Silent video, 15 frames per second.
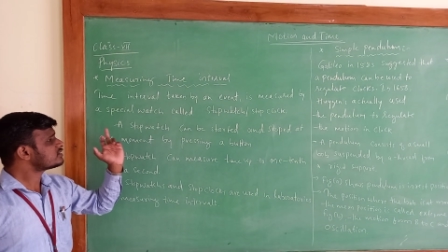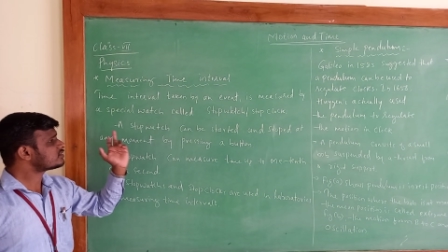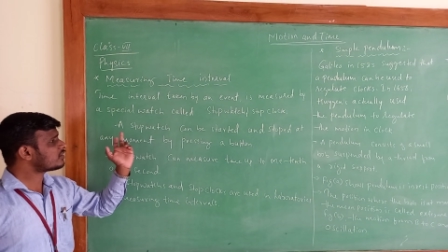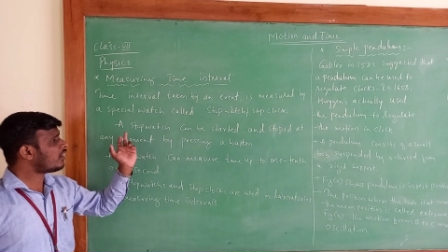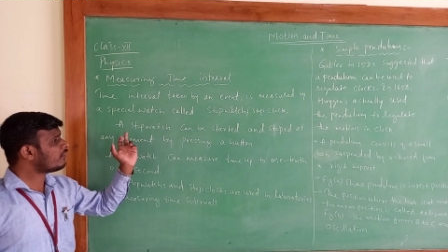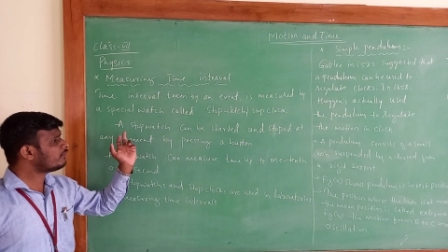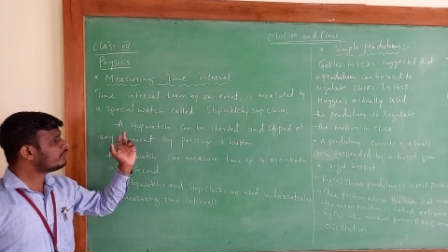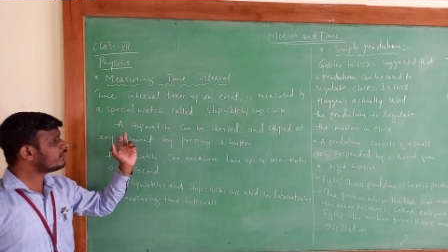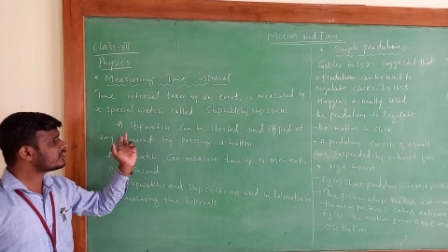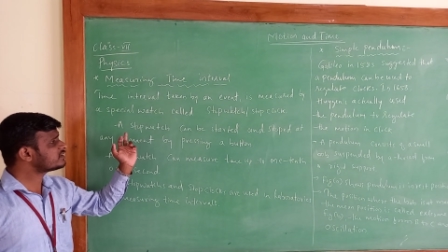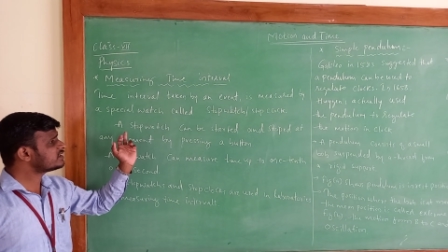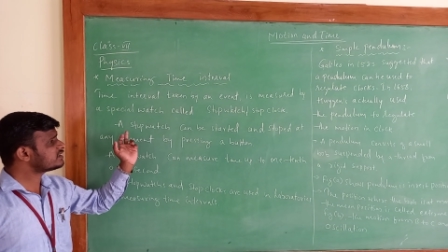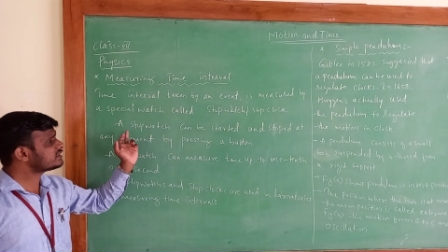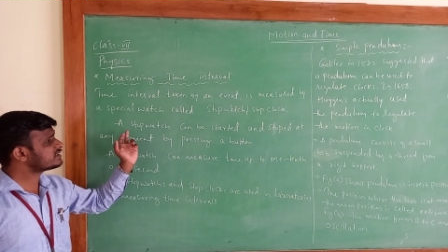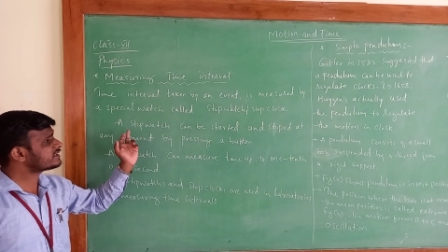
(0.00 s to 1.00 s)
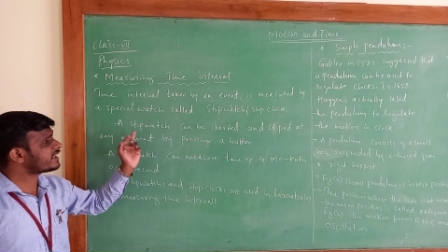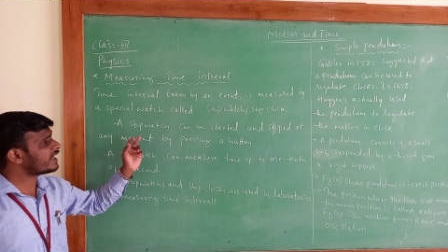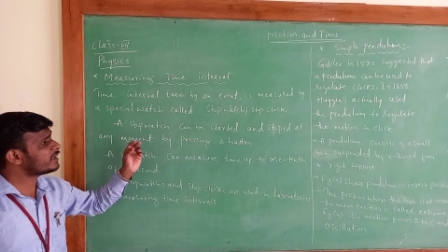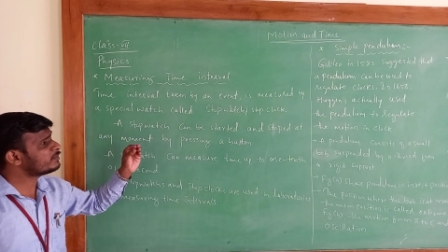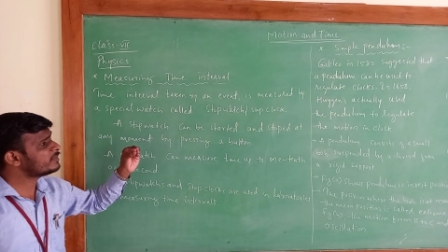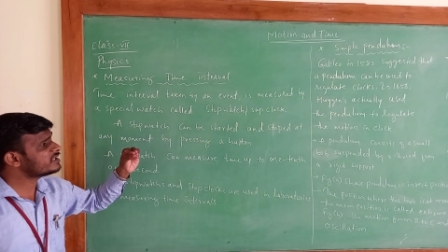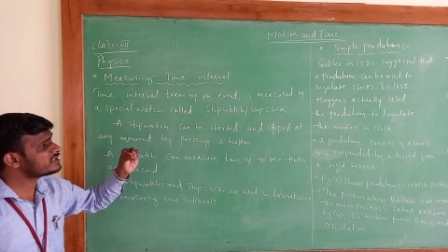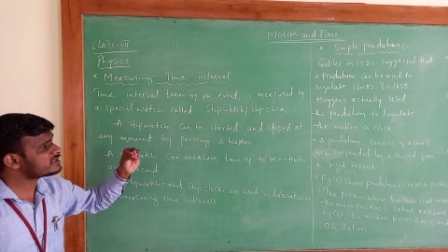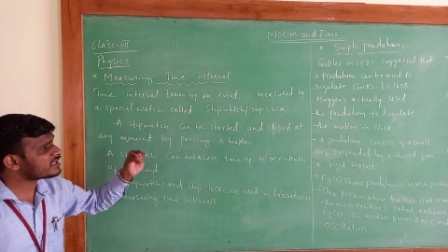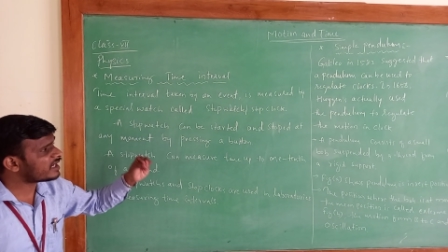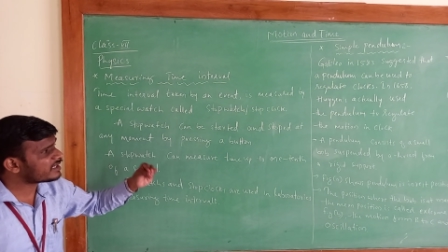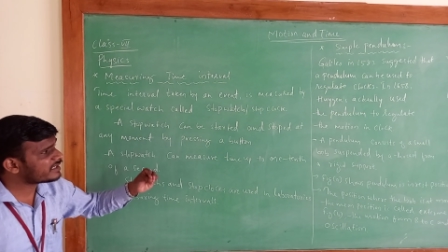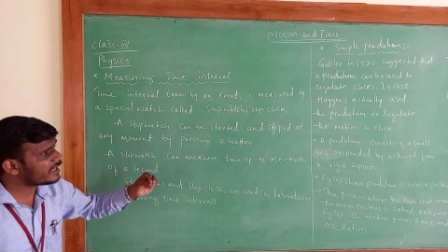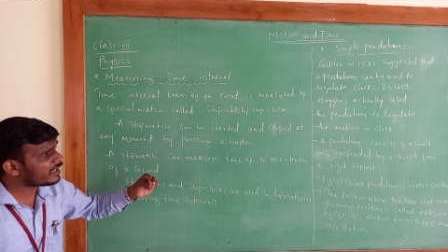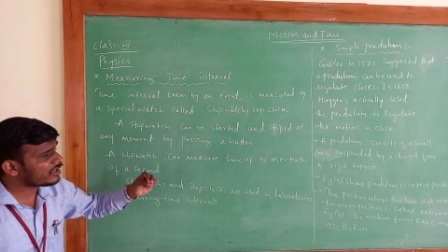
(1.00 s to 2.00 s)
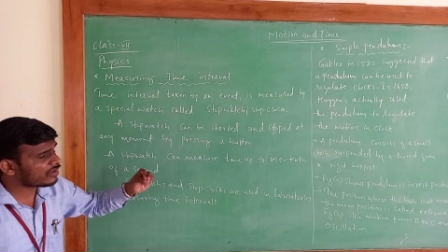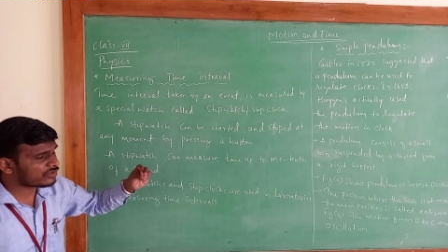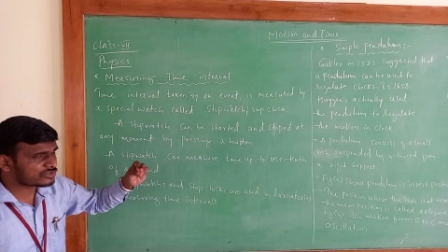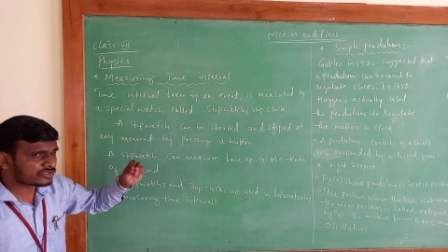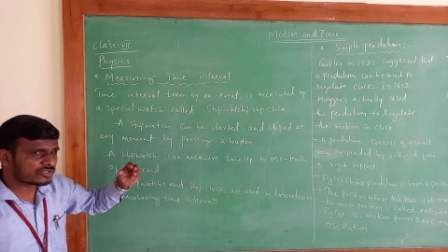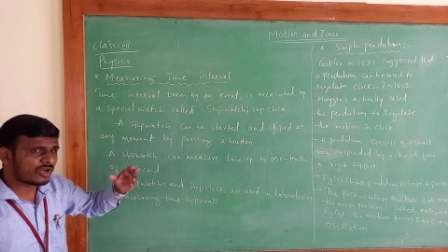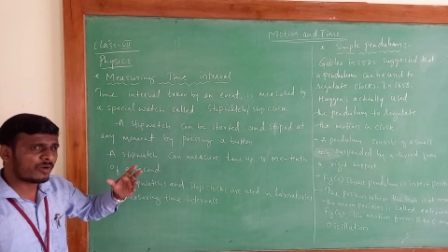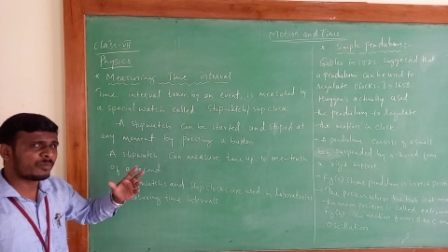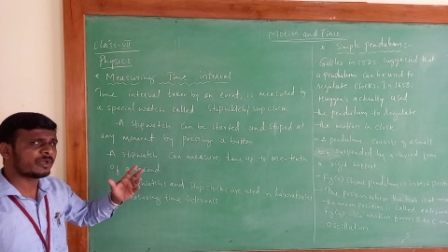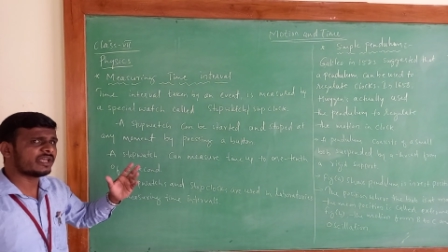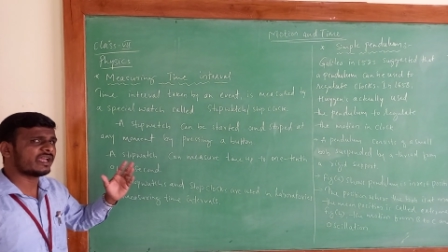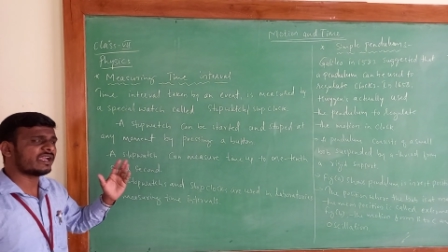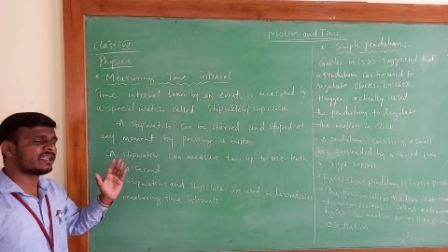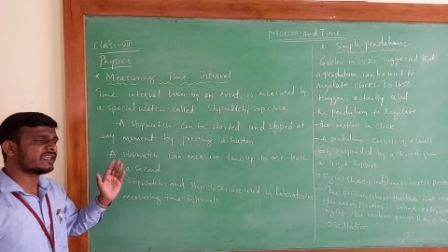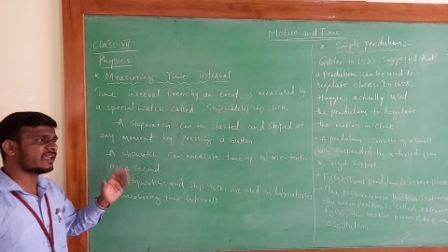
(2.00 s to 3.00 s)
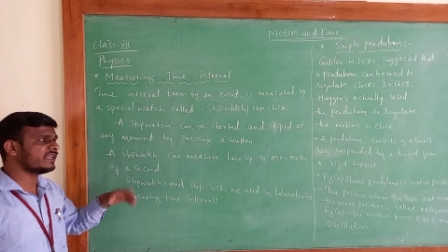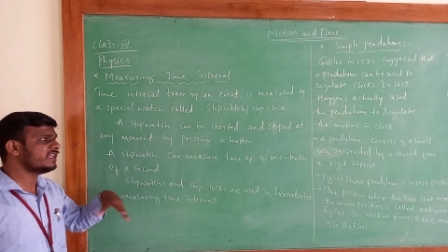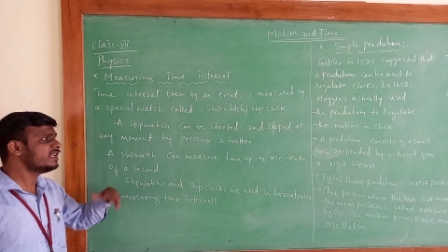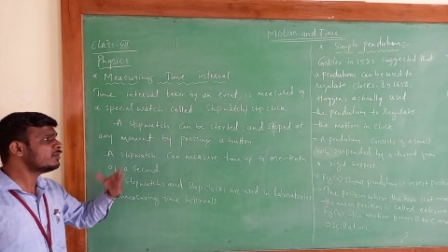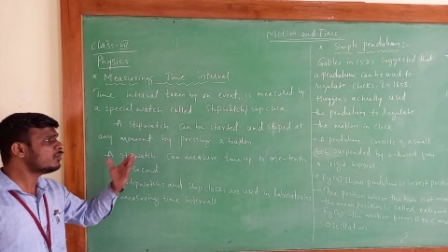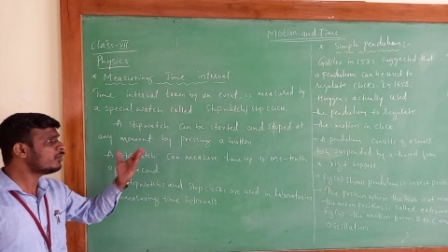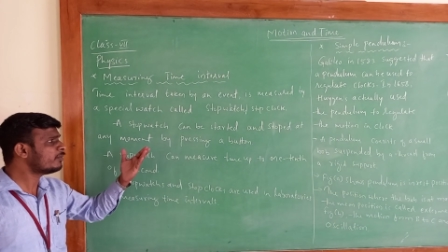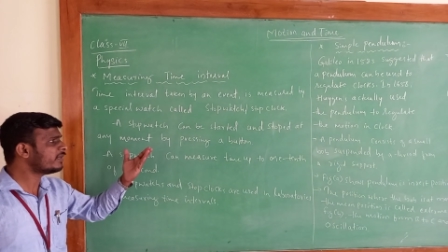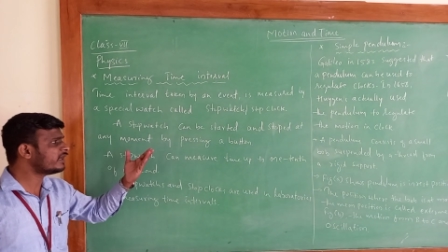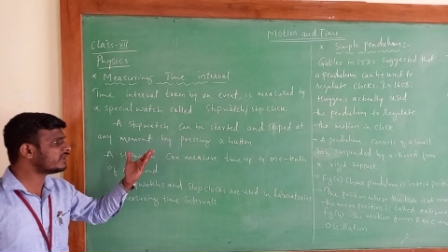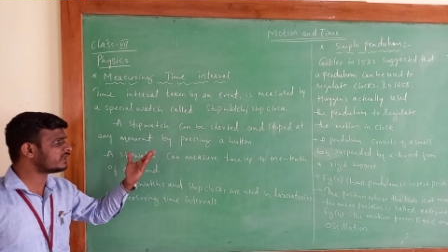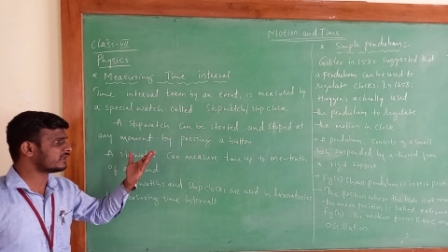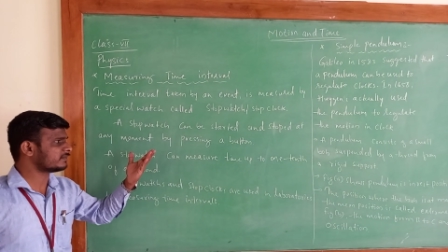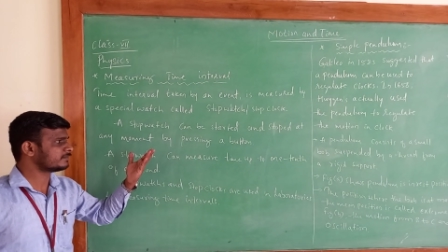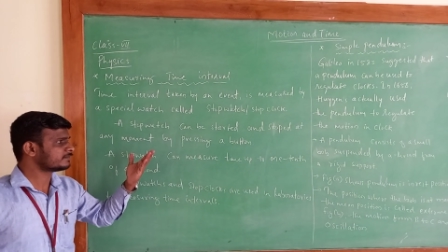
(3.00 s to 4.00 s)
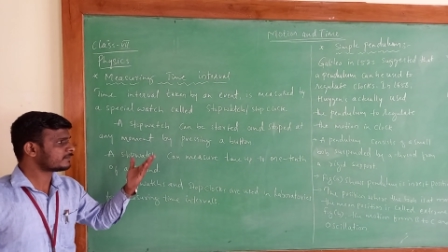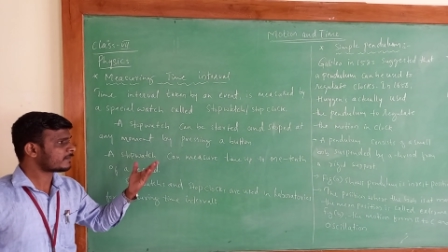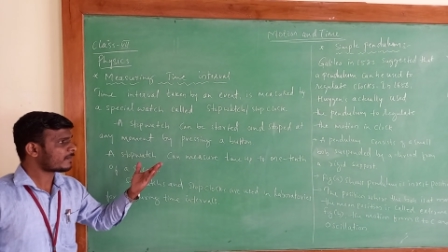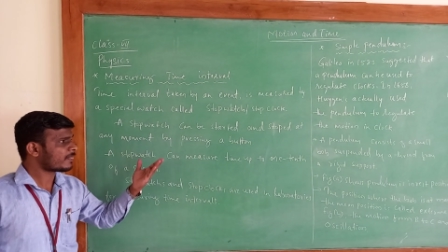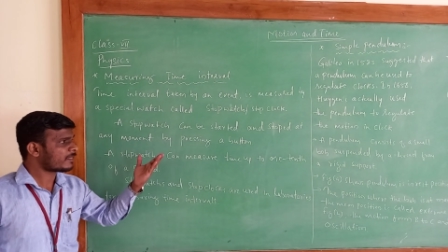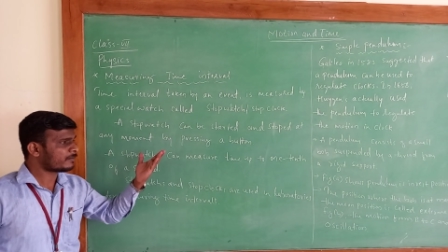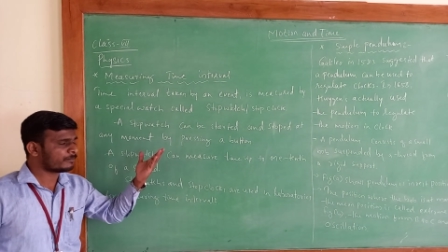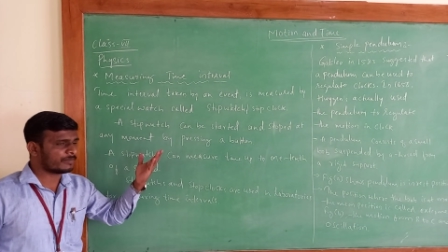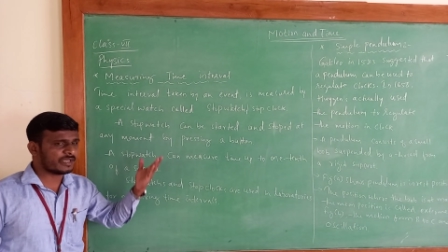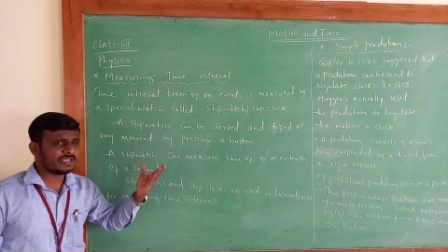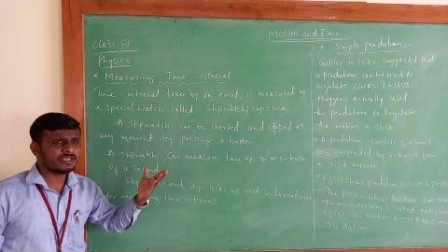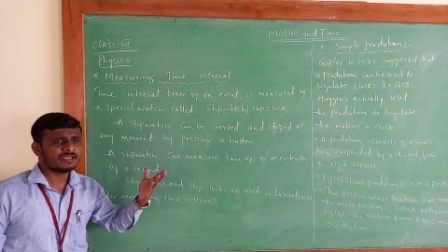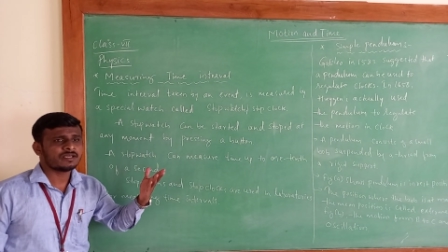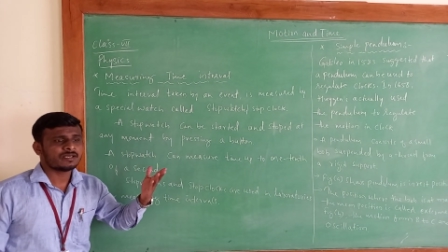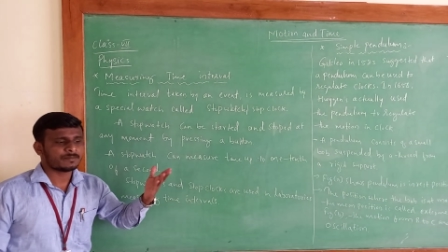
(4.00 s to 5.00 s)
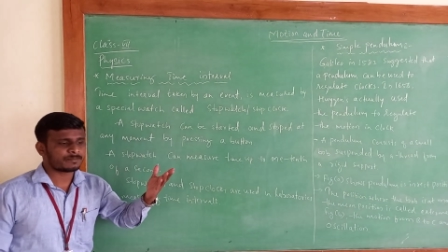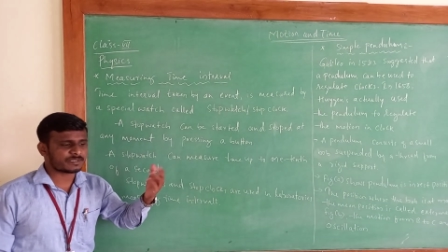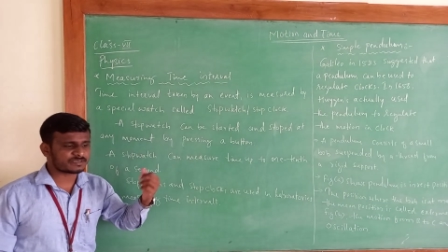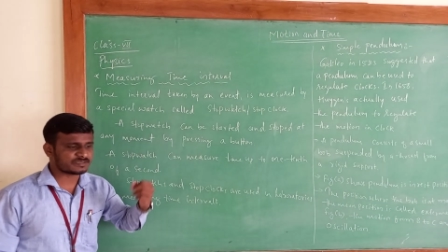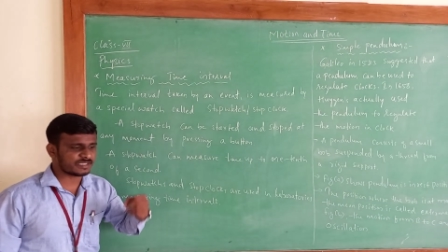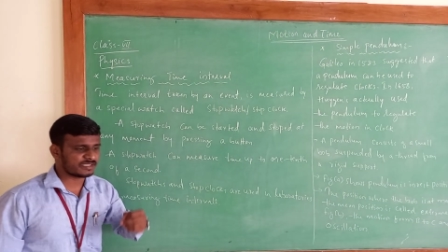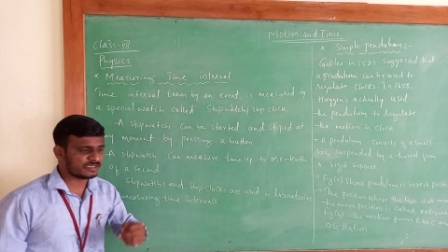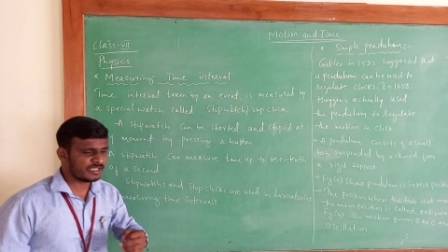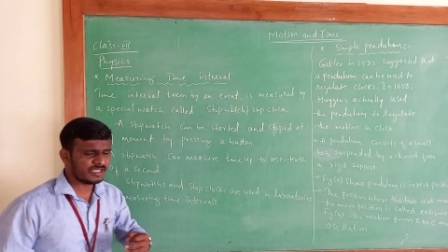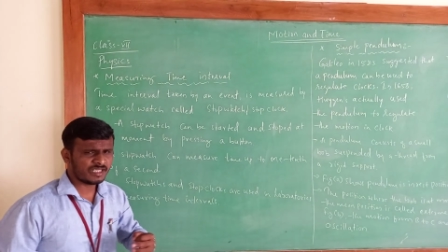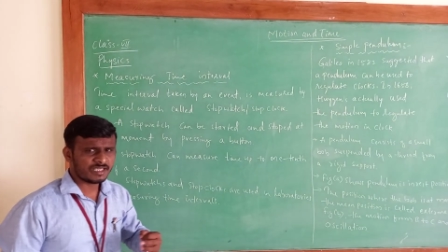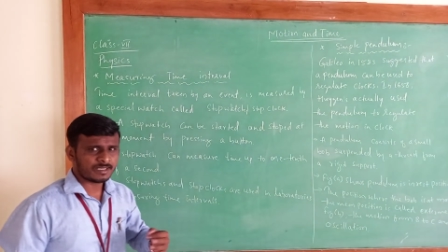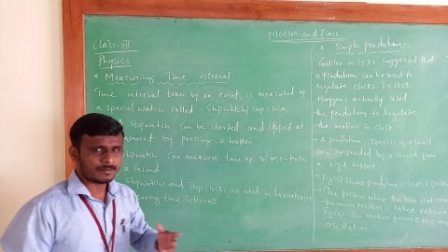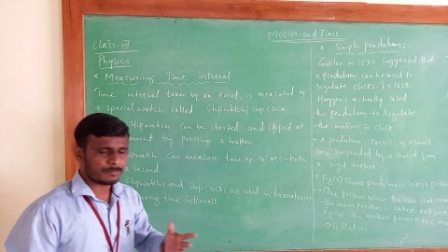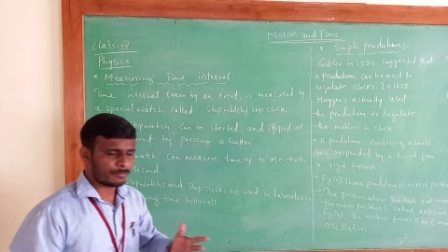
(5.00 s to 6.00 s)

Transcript: stopwatches can be started or stopped at any moment by pressing the